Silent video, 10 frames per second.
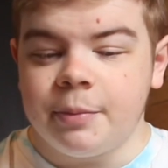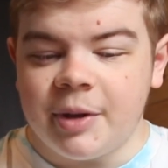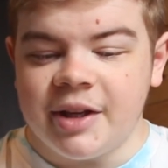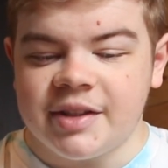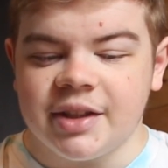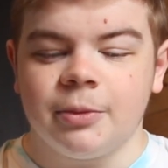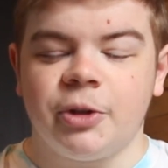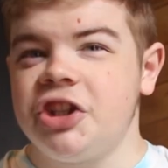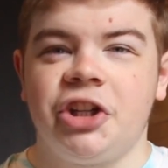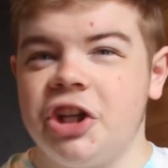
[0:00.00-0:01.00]
place, I'm
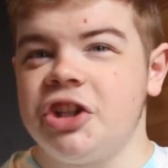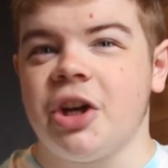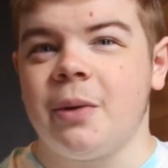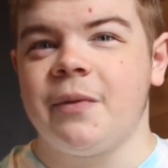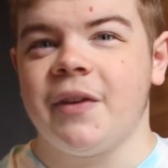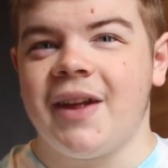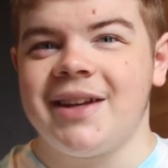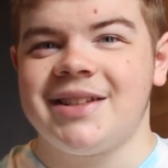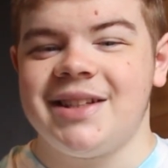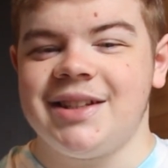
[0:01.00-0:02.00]
going to change it up for
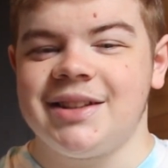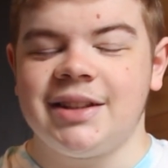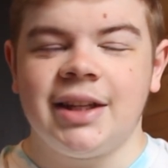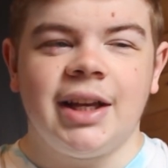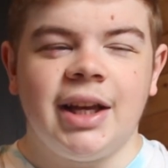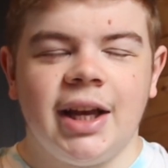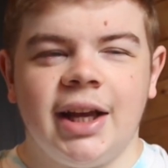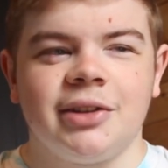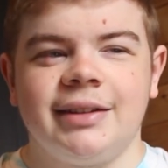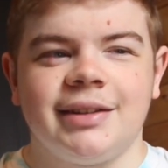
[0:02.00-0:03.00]
last season
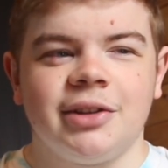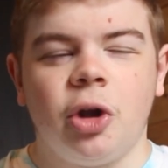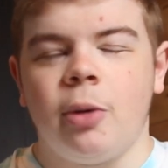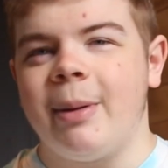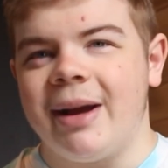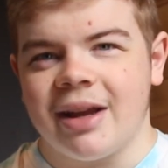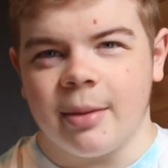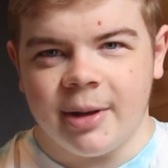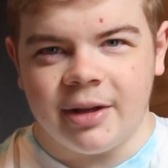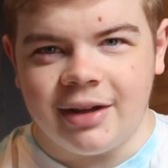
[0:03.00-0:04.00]
and not back
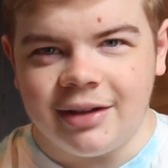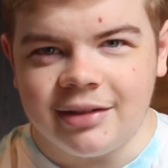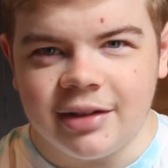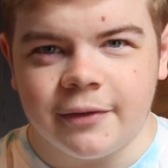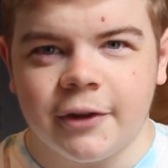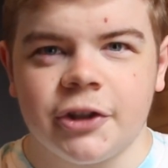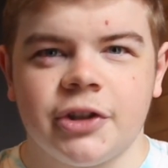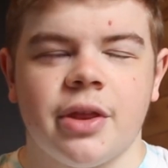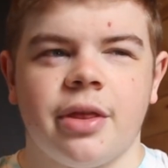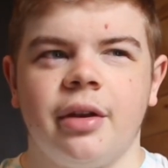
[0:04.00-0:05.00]
Hibernian to finish
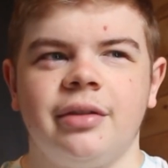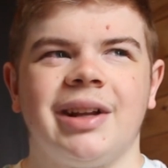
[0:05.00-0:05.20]
in third.